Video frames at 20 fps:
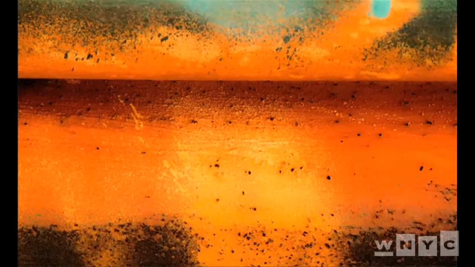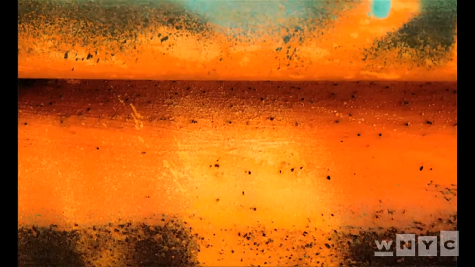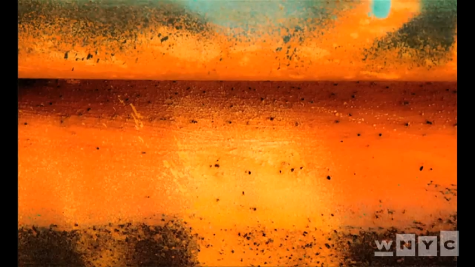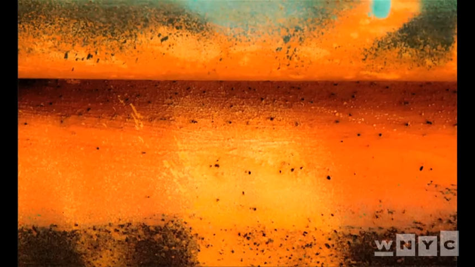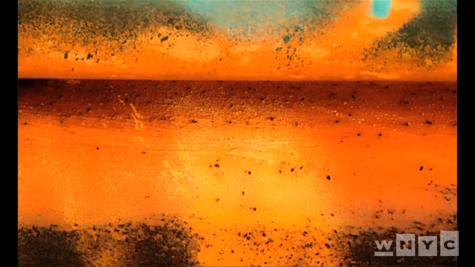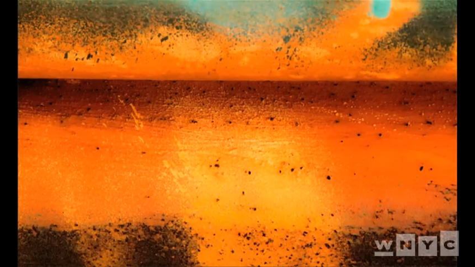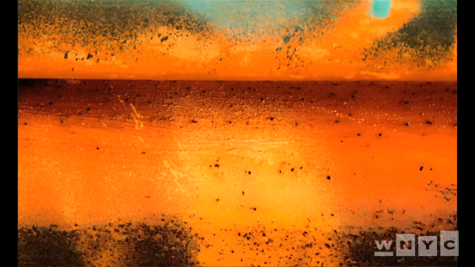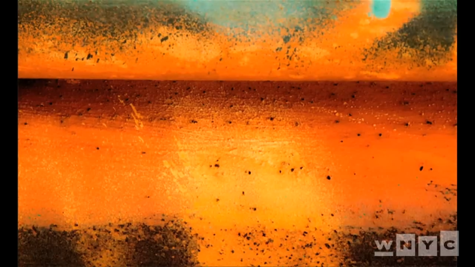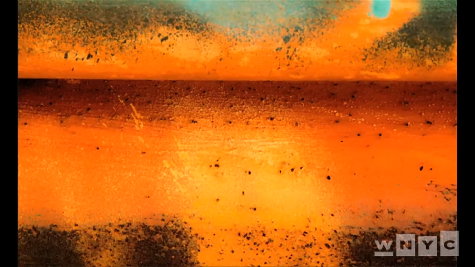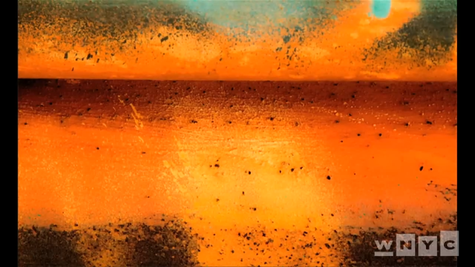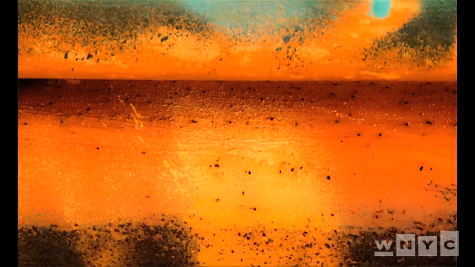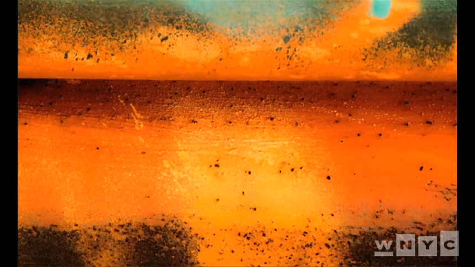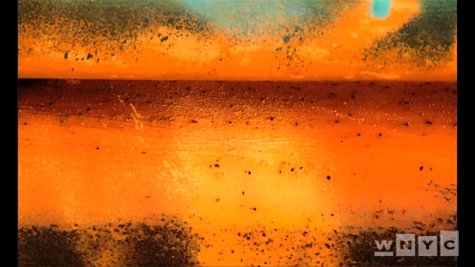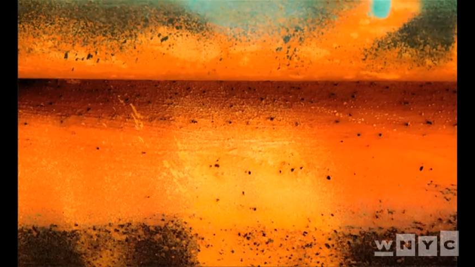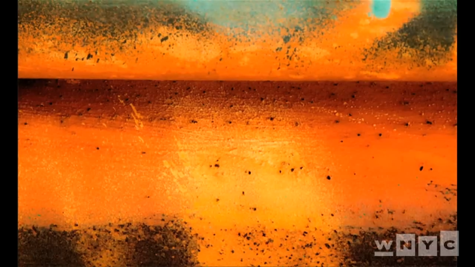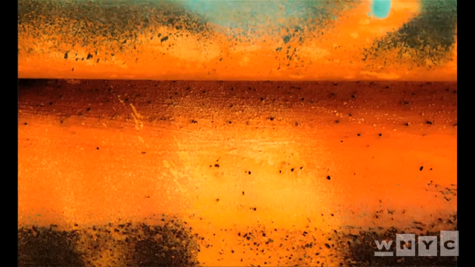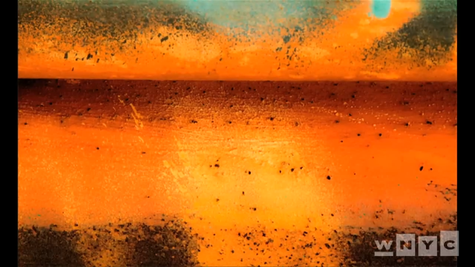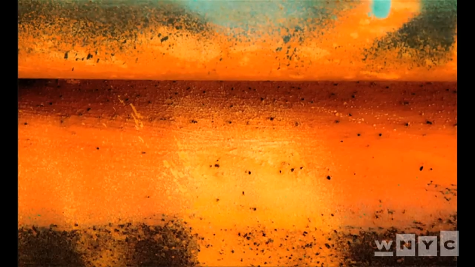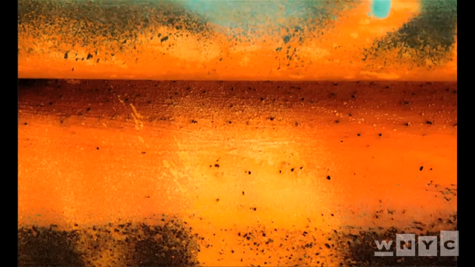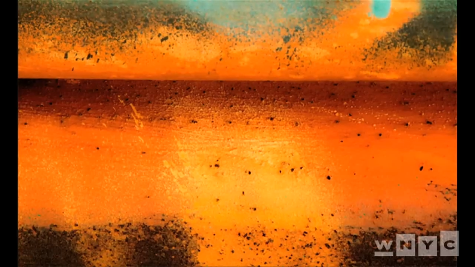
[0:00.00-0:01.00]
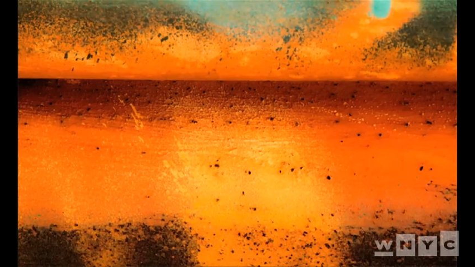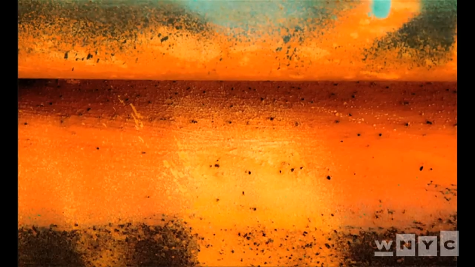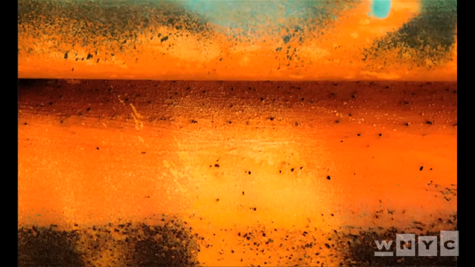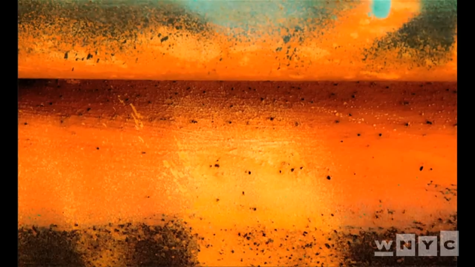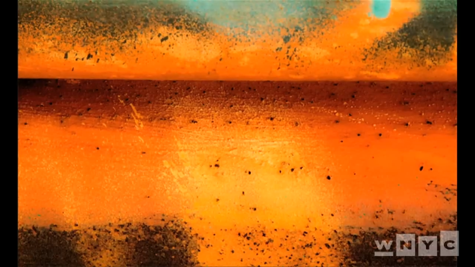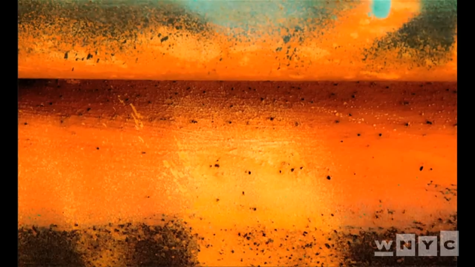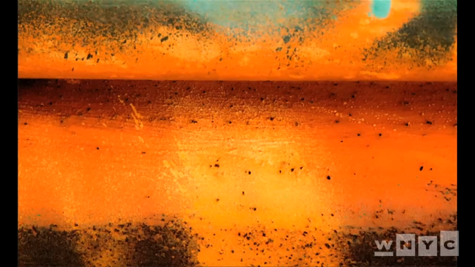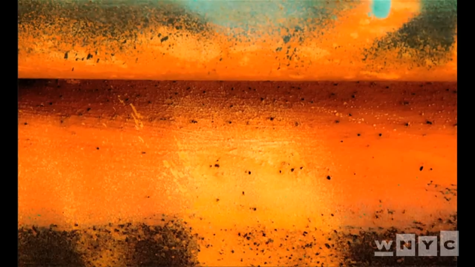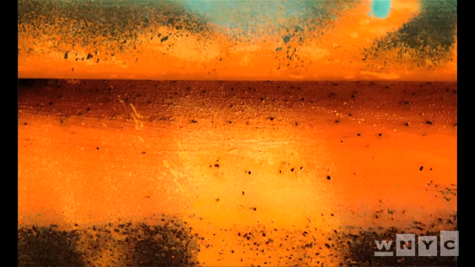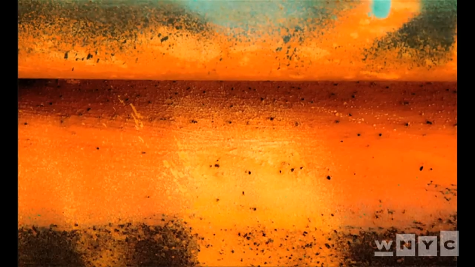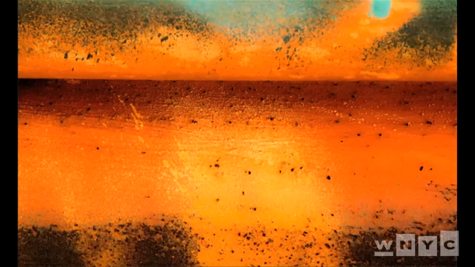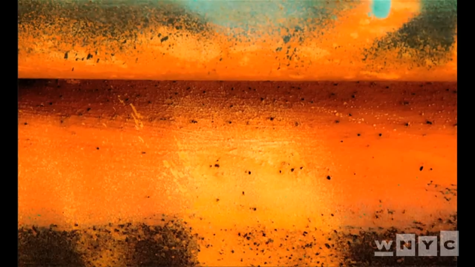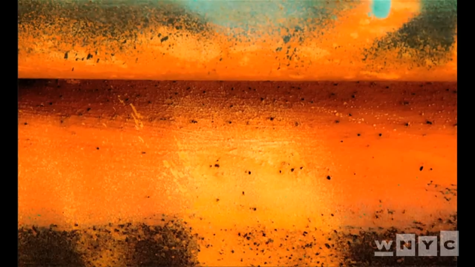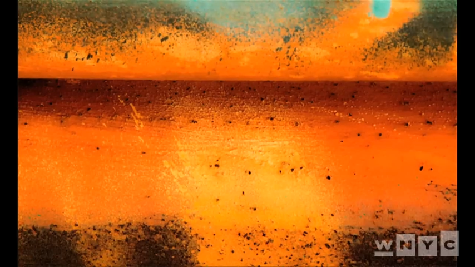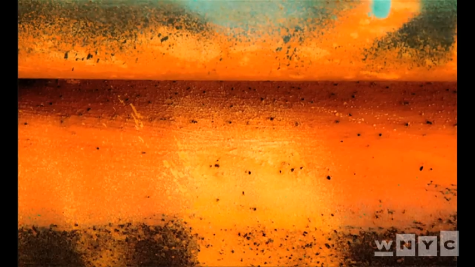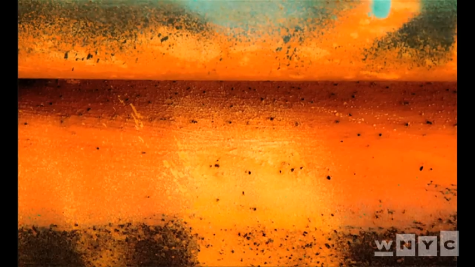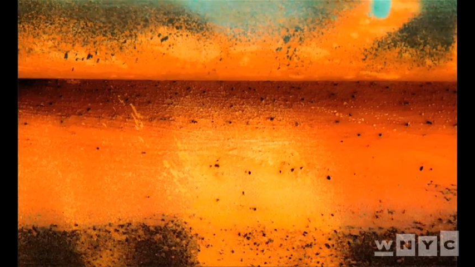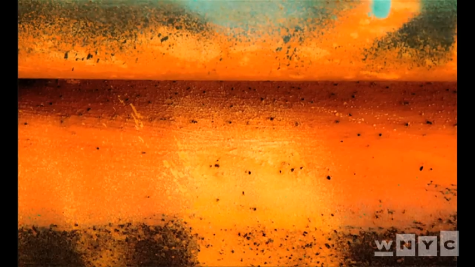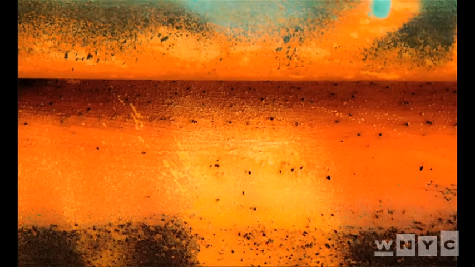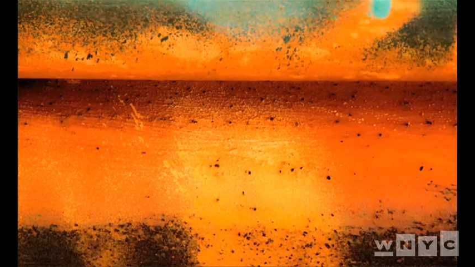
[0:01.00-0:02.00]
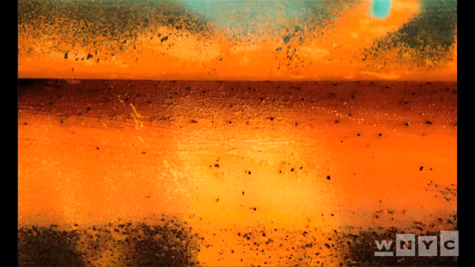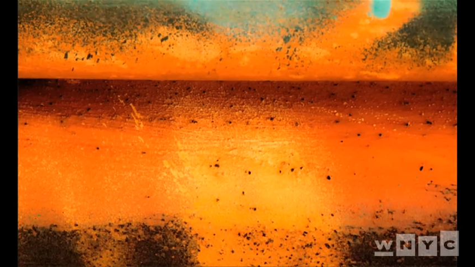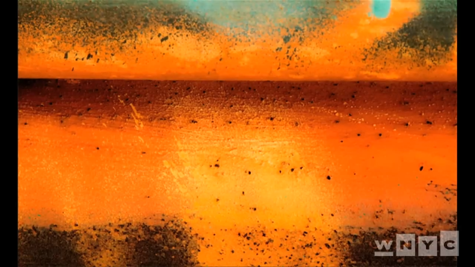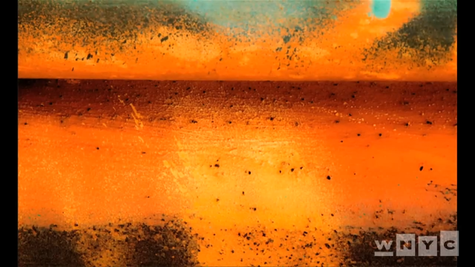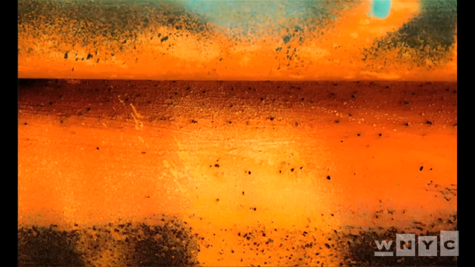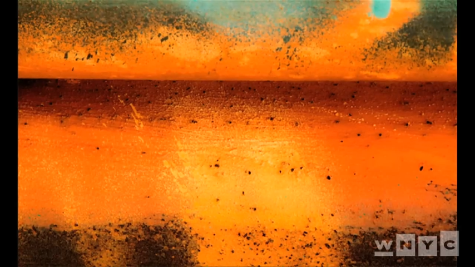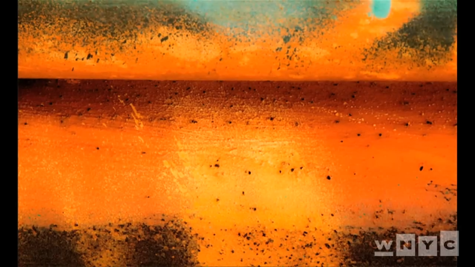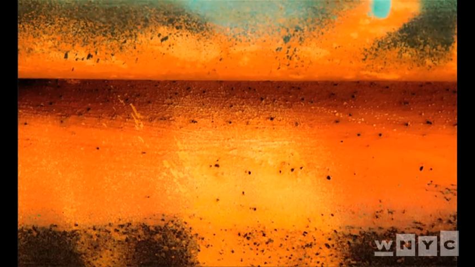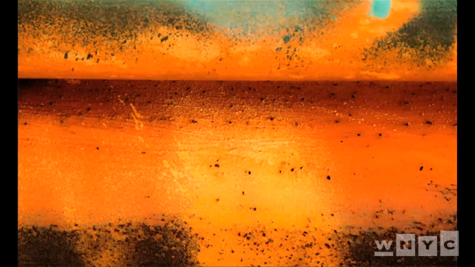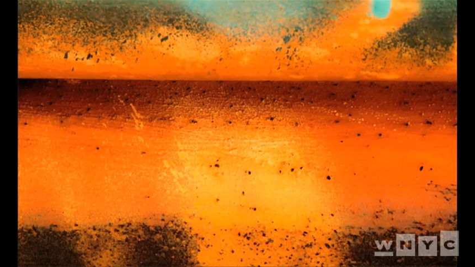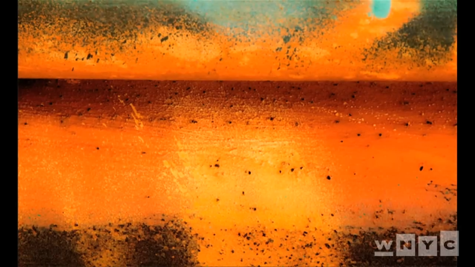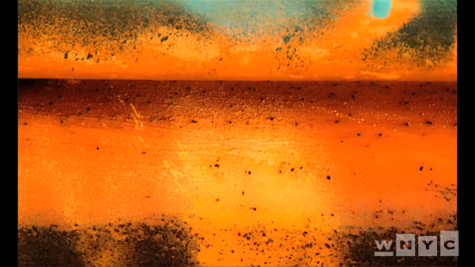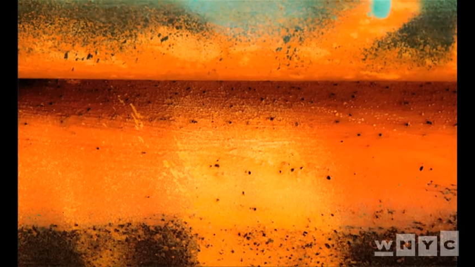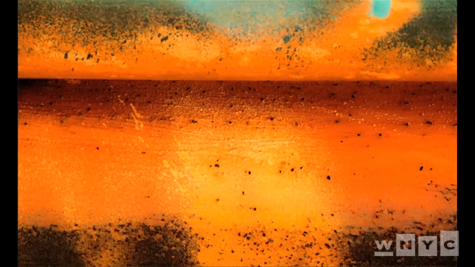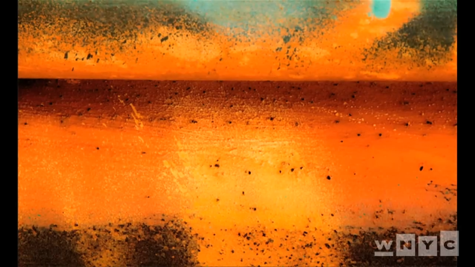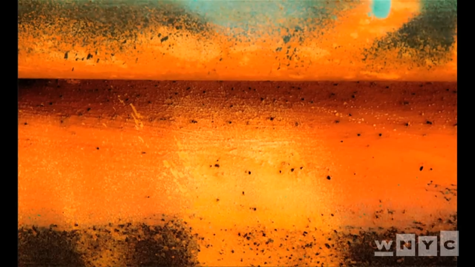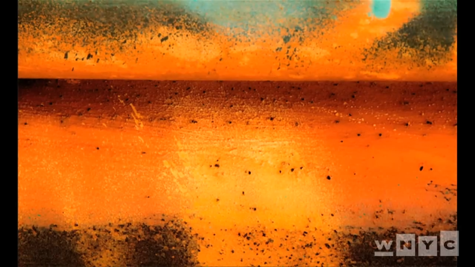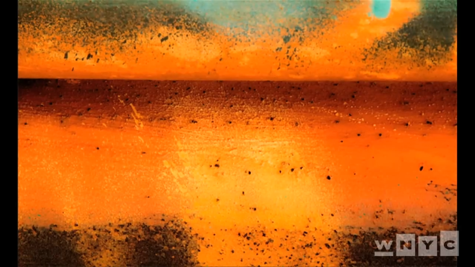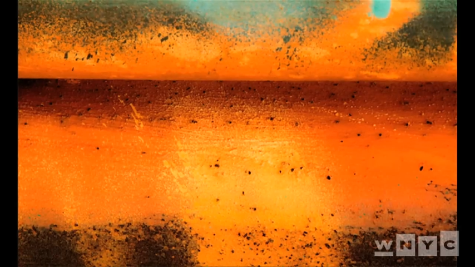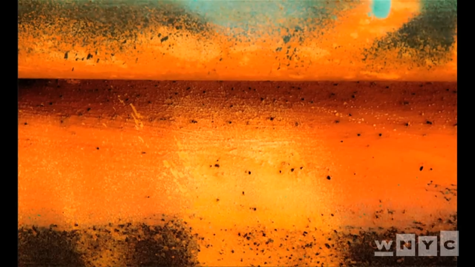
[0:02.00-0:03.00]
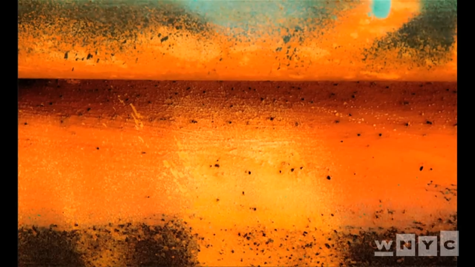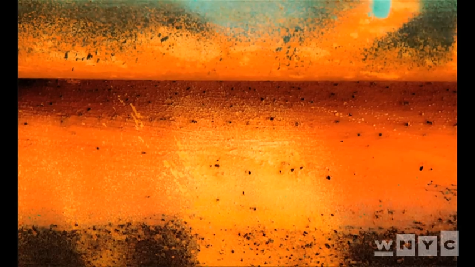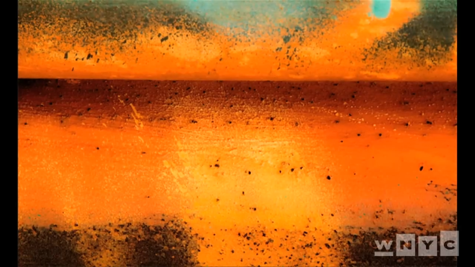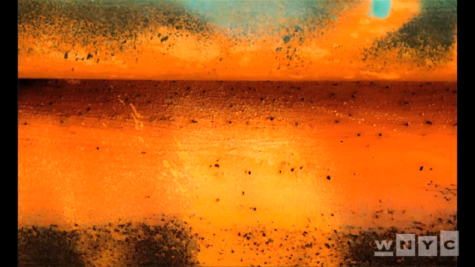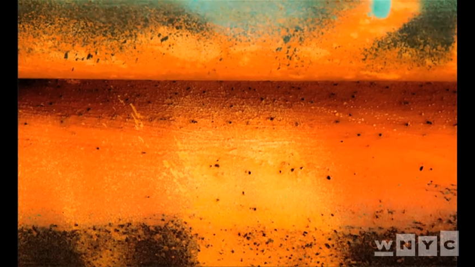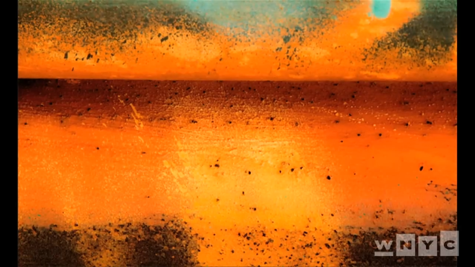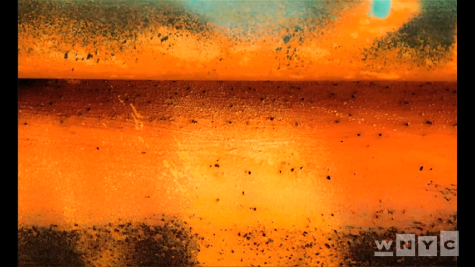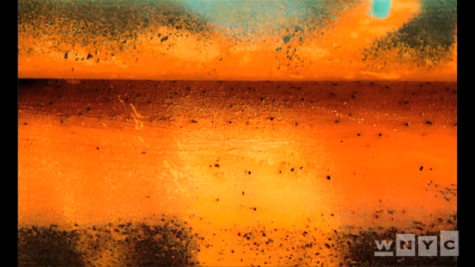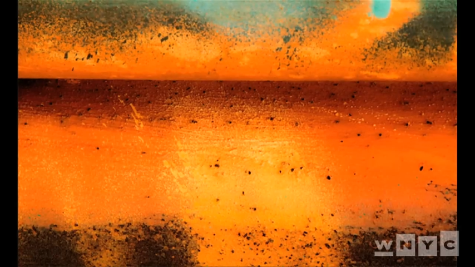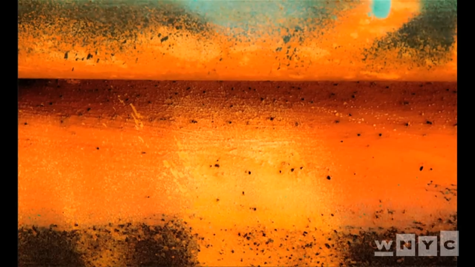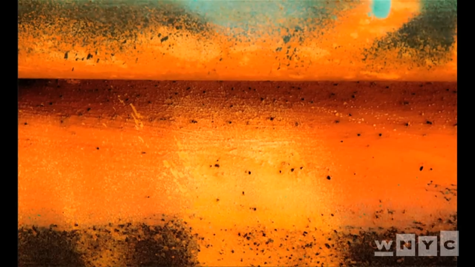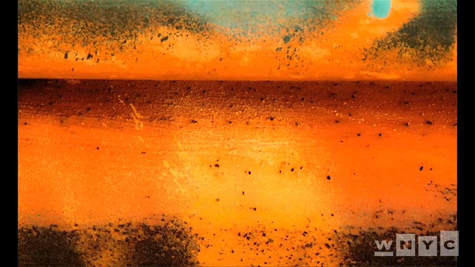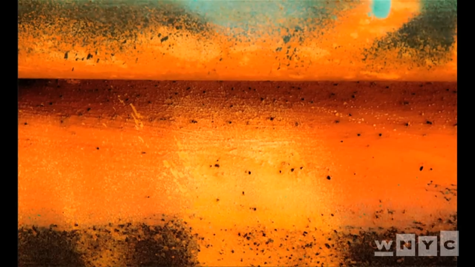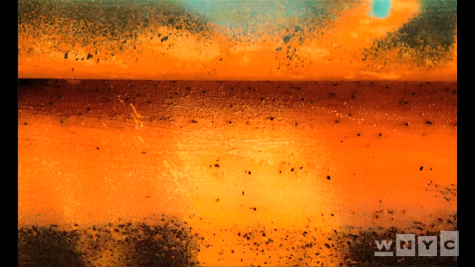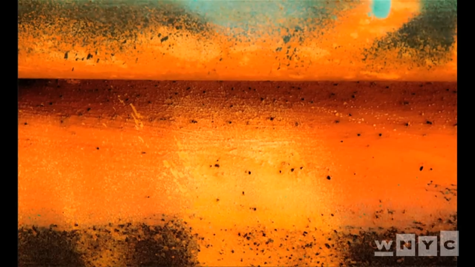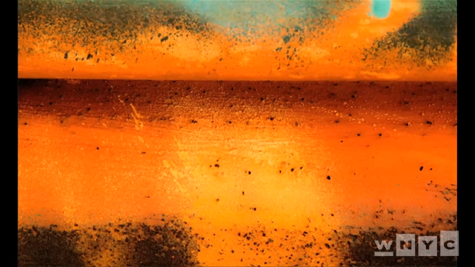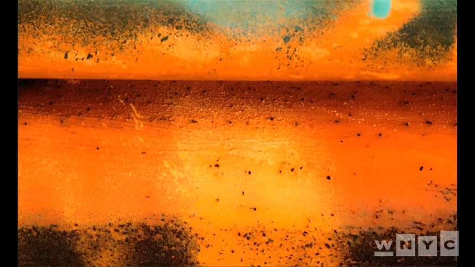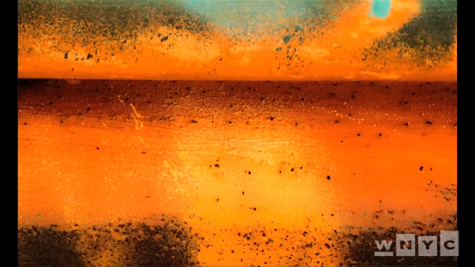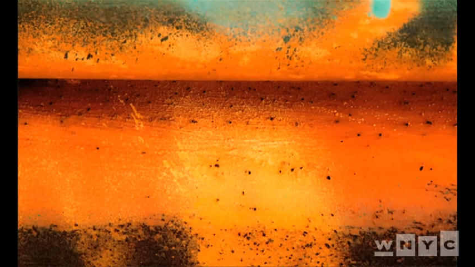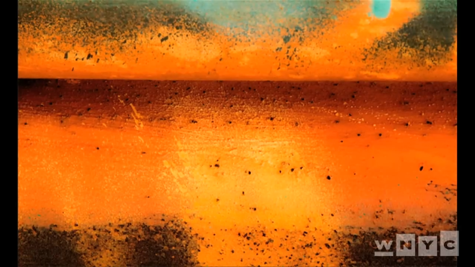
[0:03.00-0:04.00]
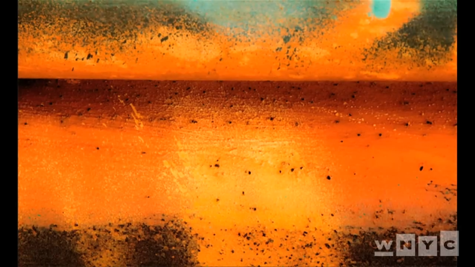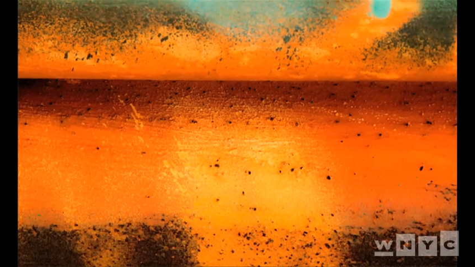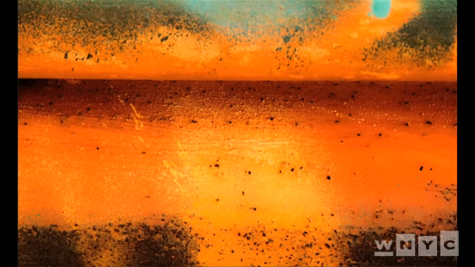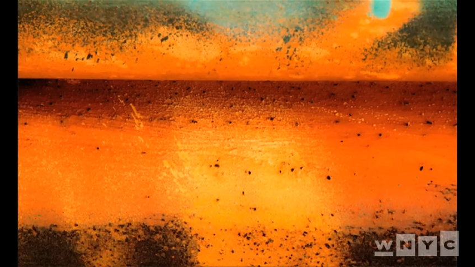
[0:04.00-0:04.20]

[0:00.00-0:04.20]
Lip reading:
No face is visible, so there are no lips to read.